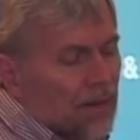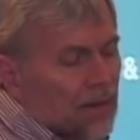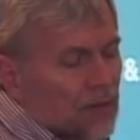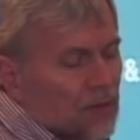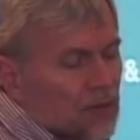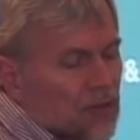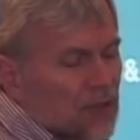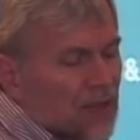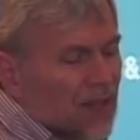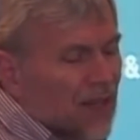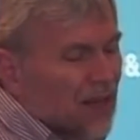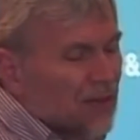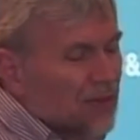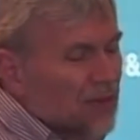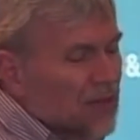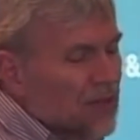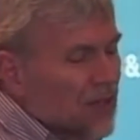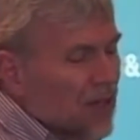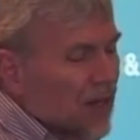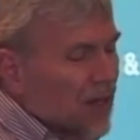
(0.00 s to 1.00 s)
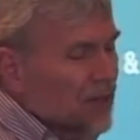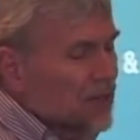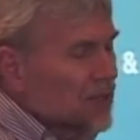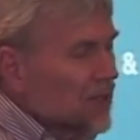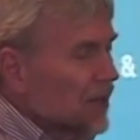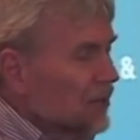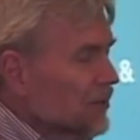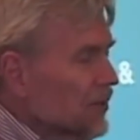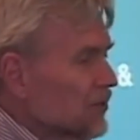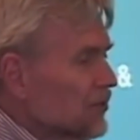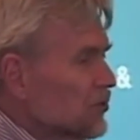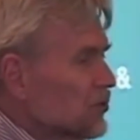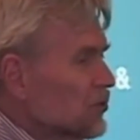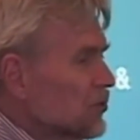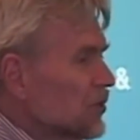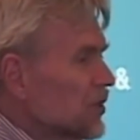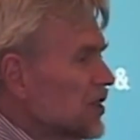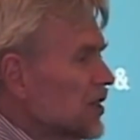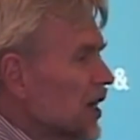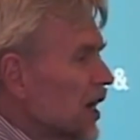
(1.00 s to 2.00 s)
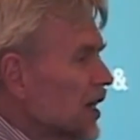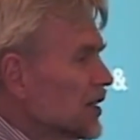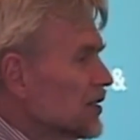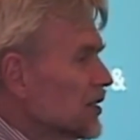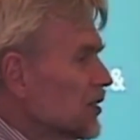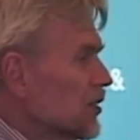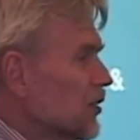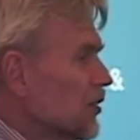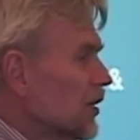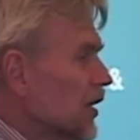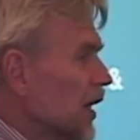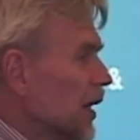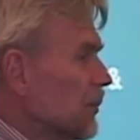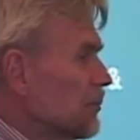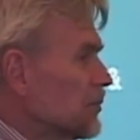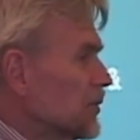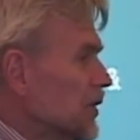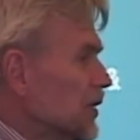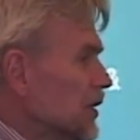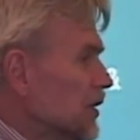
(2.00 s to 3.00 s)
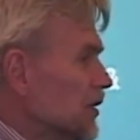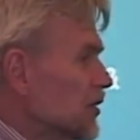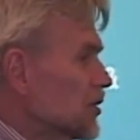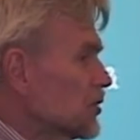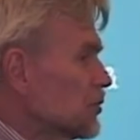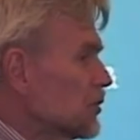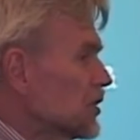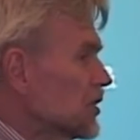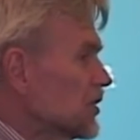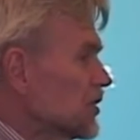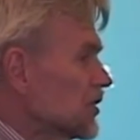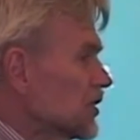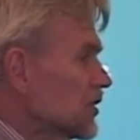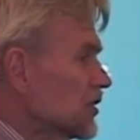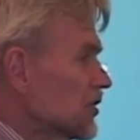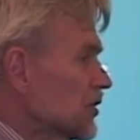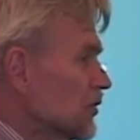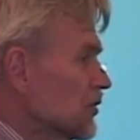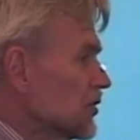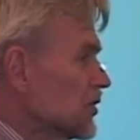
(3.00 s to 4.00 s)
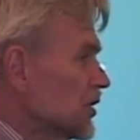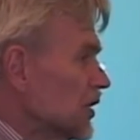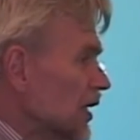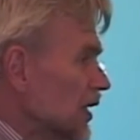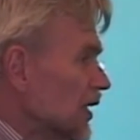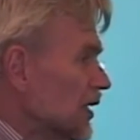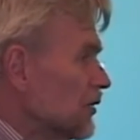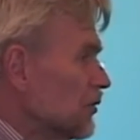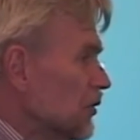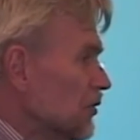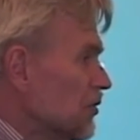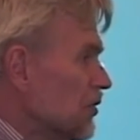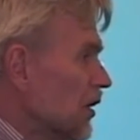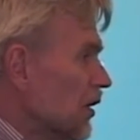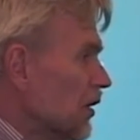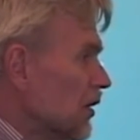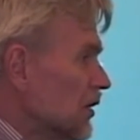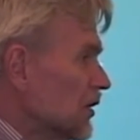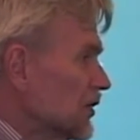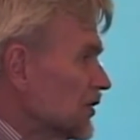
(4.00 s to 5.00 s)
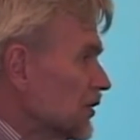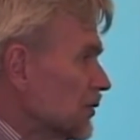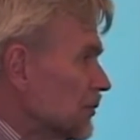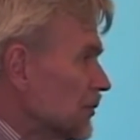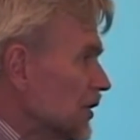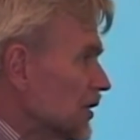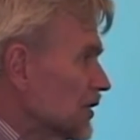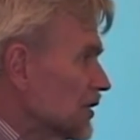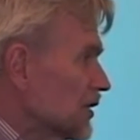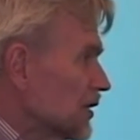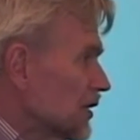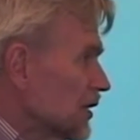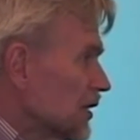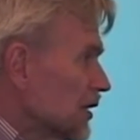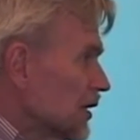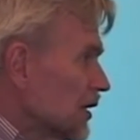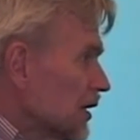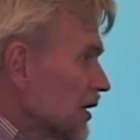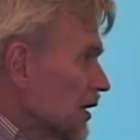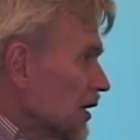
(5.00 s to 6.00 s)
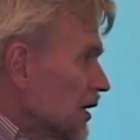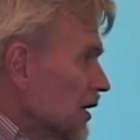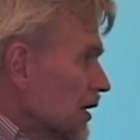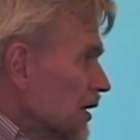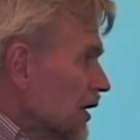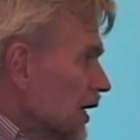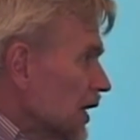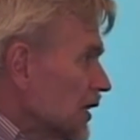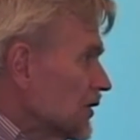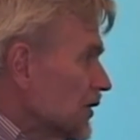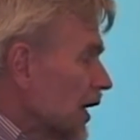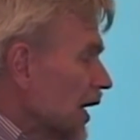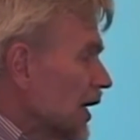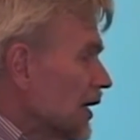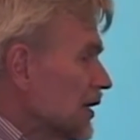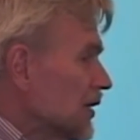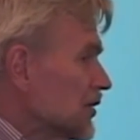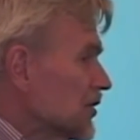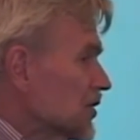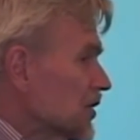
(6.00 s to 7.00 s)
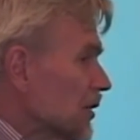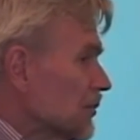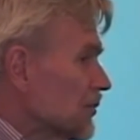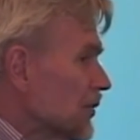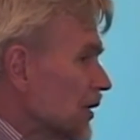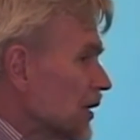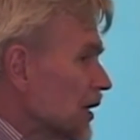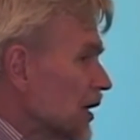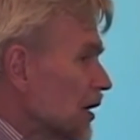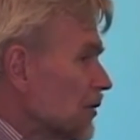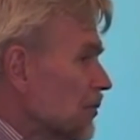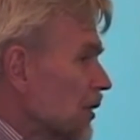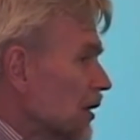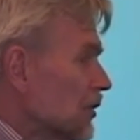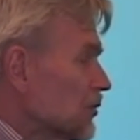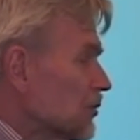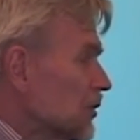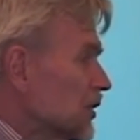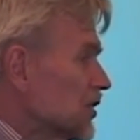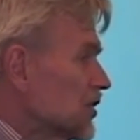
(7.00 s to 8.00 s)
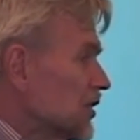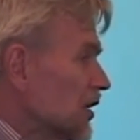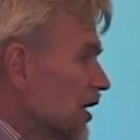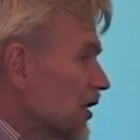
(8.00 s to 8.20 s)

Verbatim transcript: you still have this concept of shunyata or emptiness, which is associated with the ultimate. And that is something about which